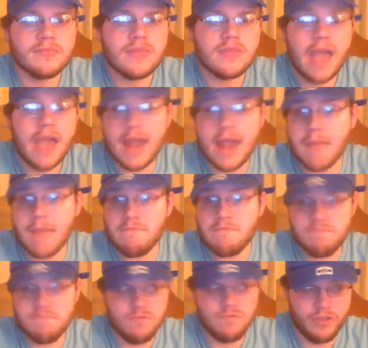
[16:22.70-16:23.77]
And
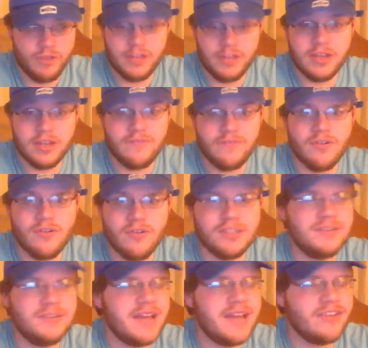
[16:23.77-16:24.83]
I'm really looking forward
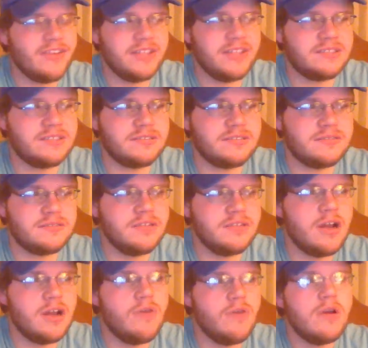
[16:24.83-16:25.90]
to it, actually. It's,
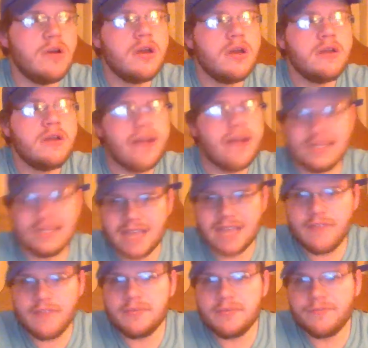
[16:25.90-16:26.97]

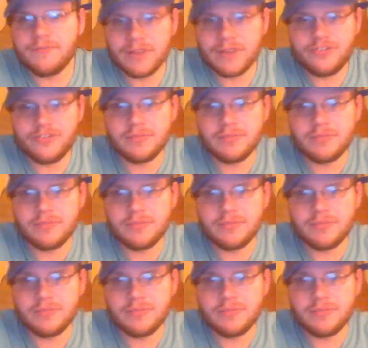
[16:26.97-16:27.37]
aside from the friendship